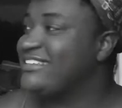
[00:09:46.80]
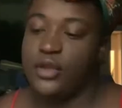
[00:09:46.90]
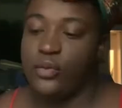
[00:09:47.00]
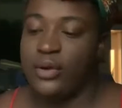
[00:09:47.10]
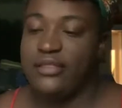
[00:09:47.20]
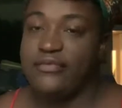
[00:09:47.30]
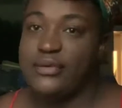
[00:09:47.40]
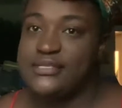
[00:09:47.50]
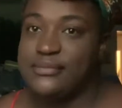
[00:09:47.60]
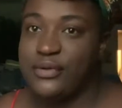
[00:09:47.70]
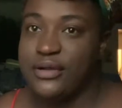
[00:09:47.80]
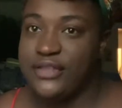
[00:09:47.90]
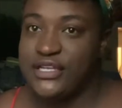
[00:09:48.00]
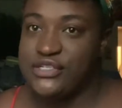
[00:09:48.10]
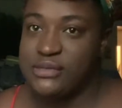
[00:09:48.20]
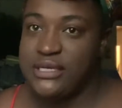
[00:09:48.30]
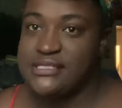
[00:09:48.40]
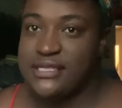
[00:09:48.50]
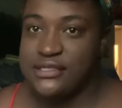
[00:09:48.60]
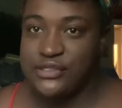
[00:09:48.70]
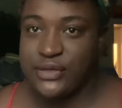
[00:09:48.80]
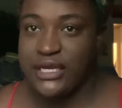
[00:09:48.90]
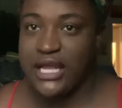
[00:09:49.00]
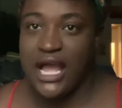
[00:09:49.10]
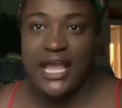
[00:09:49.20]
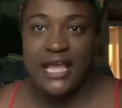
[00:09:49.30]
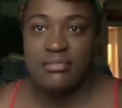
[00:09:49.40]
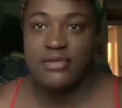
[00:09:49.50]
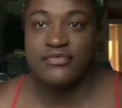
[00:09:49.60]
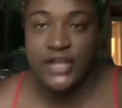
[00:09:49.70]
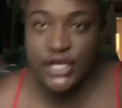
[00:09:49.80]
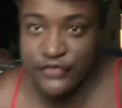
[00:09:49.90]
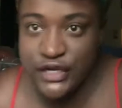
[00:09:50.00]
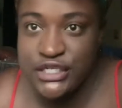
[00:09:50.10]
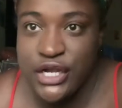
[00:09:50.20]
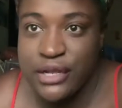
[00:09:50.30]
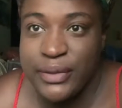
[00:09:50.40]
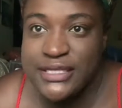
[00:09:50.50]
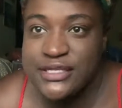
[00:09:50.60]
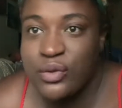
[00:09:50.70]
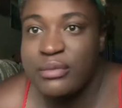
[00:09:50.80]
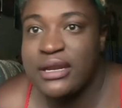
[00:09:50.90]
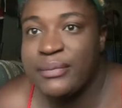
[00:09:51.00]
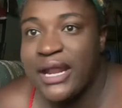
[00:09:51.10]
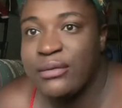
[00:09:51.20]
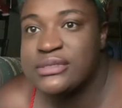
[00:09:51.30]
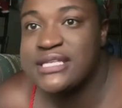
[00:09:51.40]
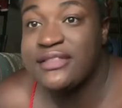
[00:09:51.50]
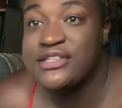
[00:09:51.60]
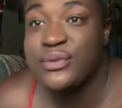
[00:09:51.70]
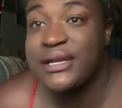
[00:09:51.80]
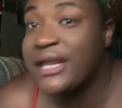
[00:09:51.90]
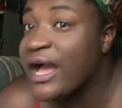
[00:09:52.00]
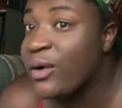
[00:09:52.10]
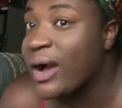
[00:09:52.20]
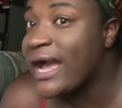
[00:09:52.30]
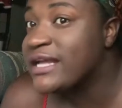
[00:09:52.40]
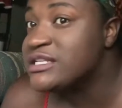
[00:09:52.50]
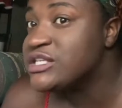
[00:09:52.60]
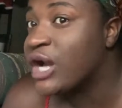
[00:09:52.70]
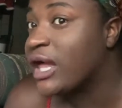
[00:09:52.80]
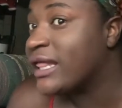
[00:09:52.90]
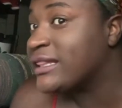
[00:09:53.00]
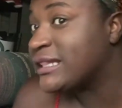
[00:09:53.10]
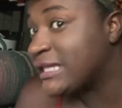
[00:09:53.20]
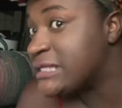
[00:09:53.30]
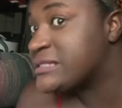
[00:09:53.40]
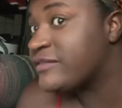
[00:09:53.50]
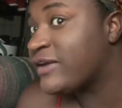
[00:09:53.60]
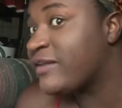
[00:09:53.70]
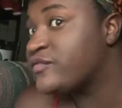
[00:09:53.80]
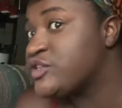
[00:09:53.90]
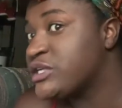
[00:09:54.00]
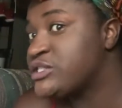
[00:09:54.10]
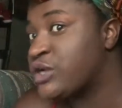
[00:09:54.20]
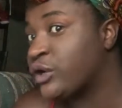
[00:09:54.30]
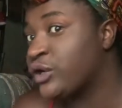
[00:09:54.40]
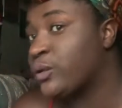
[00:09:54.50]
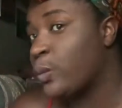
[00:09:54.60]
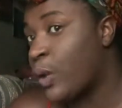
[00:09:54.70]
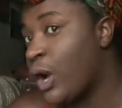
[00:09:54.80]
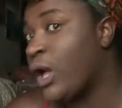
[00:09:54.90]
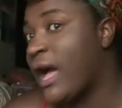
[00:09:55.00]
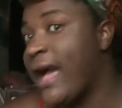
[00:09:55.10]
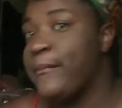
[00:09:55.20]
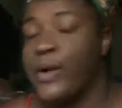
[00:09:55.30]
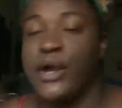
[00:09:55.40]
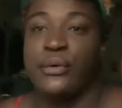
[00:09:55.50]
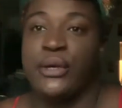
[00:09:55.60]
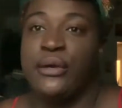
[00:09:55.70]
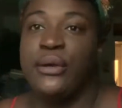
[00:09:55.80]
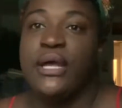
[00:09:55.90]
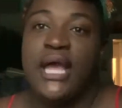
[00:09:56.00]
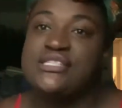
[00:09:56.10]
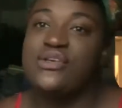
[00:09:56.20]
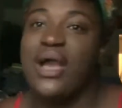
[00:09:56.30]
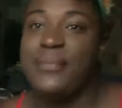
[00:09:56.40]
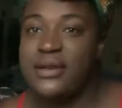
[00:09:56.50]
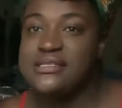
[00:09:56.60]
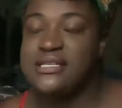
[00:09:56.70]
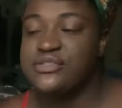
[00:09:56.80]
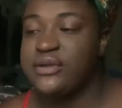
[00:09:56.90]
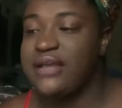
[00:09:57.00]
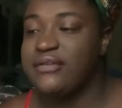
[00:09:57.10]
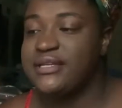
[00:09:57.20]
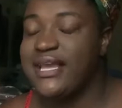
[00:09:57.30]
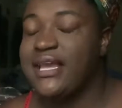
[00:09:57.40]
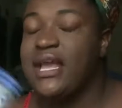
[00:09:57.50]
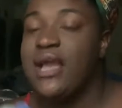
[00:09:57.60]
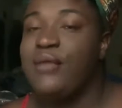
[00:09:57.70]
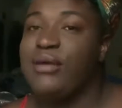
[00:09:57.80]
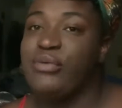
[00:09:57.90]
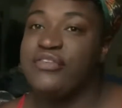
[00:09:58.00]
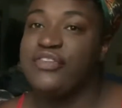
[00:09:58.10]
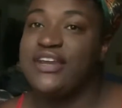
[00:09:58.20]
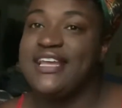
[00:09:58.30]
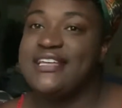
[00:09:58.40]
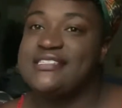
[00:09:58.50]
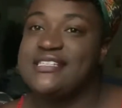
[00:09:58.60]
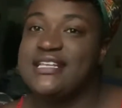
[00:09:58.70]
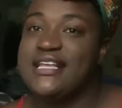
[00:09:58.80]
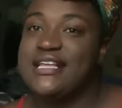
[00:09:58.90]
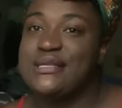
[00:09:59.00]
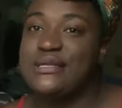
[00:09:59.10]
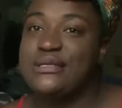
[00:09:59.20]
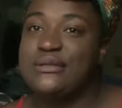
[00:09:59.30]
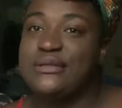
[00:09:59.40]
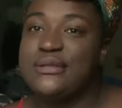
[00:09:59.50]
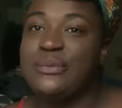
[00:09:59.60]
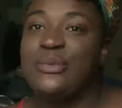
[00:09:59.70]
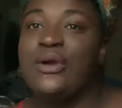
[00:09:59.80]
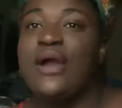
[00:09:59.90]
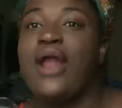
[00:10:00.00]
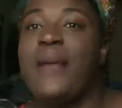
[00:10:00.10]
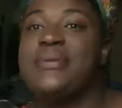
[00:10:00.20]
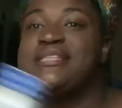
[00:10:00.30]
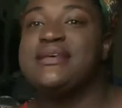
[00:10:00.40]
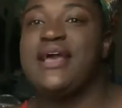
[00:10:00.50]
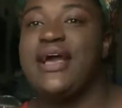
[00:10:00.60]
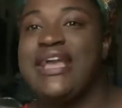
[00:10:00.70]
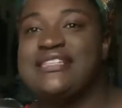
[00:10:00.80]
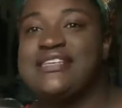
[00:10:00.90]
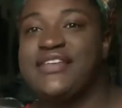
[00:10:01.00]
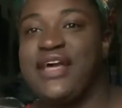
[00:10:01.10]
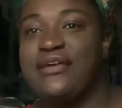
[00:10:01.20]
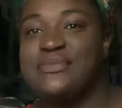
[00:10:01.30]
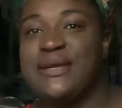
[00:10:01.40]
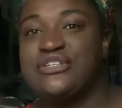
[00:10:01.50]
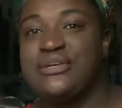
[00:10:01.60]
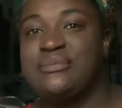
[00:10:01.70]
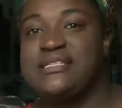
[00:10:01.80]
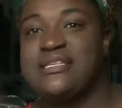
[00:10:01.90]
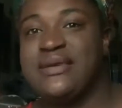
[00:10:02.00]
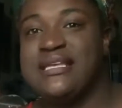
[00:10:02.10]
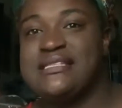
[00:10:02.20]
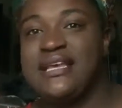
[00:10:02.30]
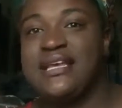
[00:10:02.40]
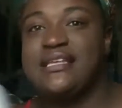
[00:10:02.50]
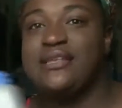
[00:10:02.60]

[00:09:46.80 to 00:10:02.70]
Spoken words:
one of the most important things you need is sunscreen. I am a very, very dark complected woman, but I will say this right now, I got at least 5 shades darker while at Bonnaroo. So I put on sunscreen every day. My boyfriend we're on opposite ends of the color spectrum, so he's like